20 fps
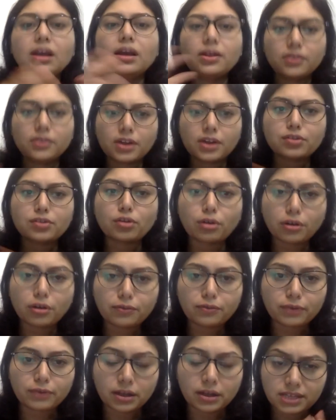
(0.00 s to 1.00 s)
they are sort of
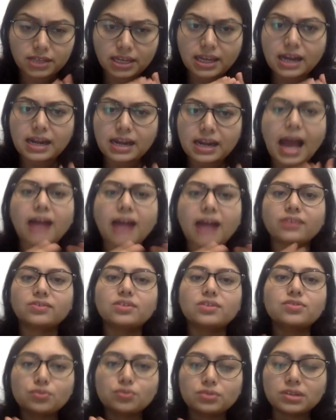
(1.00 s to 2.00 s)
they get
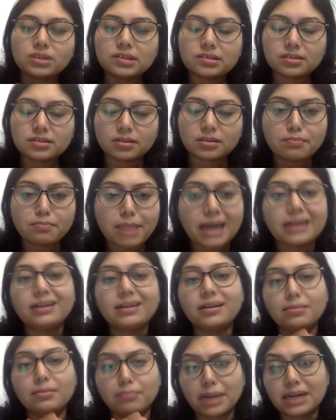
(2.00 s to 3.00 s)
access to this
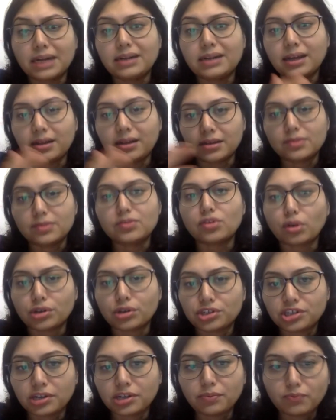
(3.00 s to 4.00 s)
MedTech
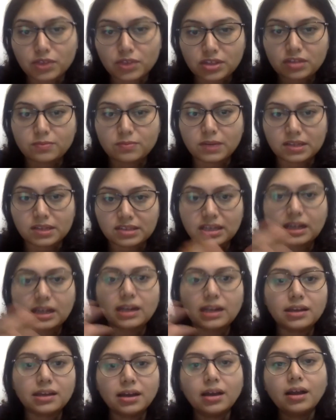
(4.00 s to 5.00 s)
consortium, which is
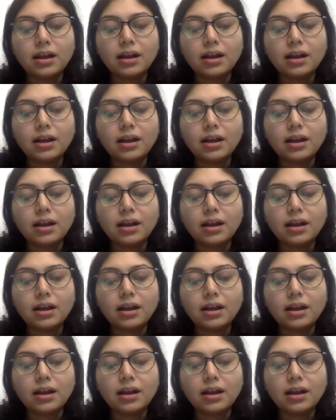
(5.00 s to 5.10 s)
basically